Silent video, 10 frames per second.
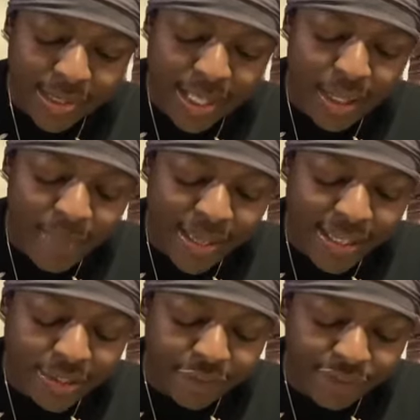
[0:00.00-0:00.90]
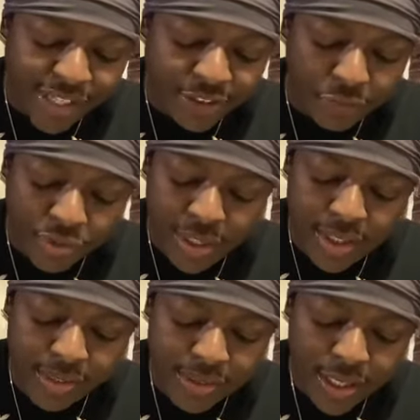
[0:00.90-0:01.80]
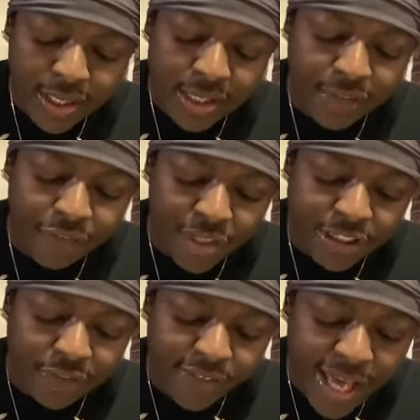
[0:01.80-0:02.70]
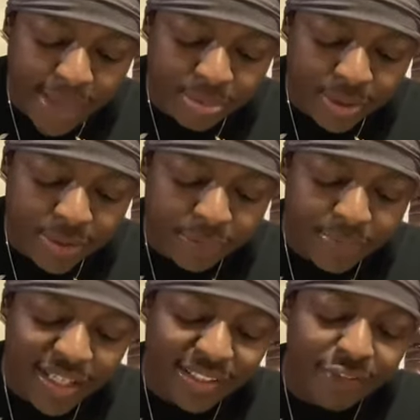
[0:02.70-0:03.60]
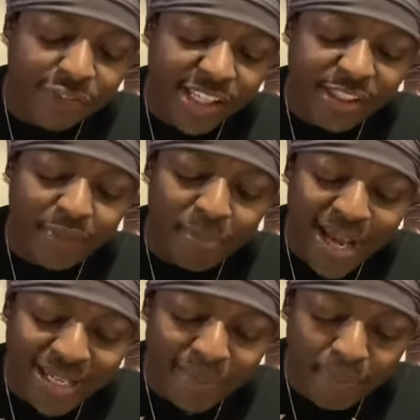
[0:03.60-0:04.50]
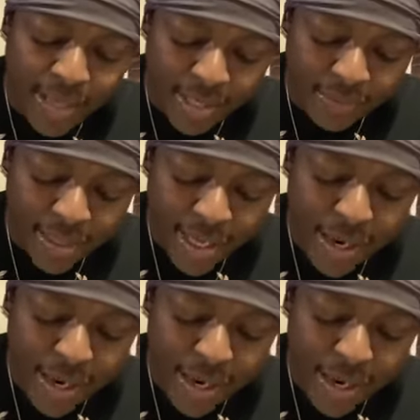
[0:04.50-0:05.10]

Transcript: that ye may eat the flesh of kings, and the flesh of captains, and the flesh of mighty men,